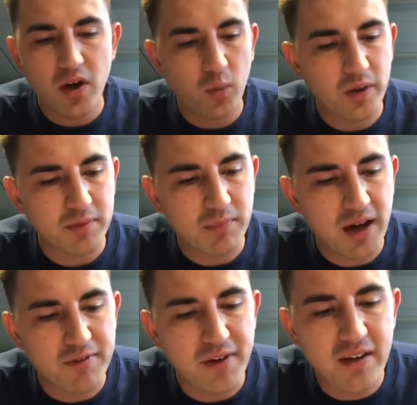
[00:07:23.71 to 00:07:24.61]
with
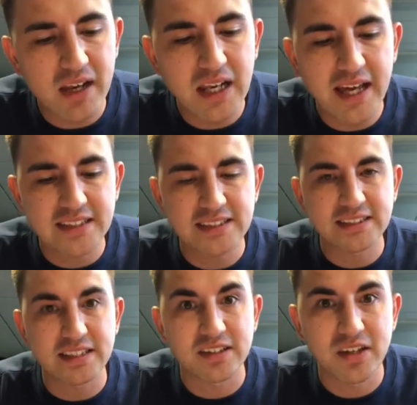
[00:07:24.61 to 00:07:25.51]
my very latest
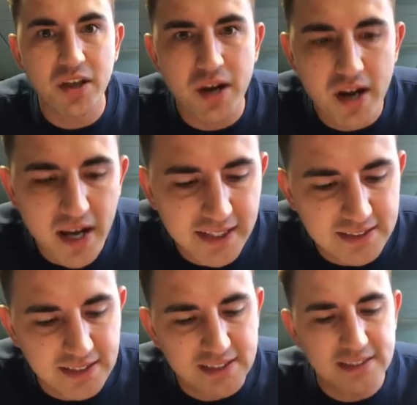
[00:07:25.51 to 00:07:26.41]
and
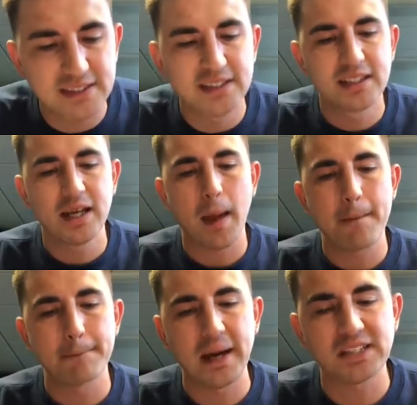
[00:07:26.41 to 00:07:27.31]
greatest
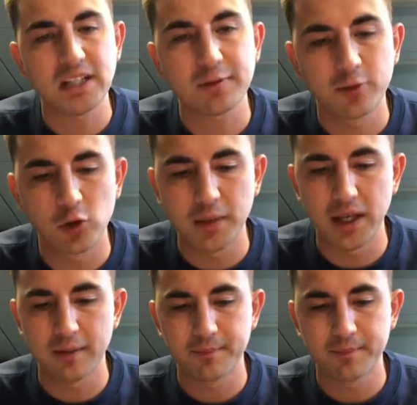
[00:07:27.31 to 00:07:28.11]
magic formula.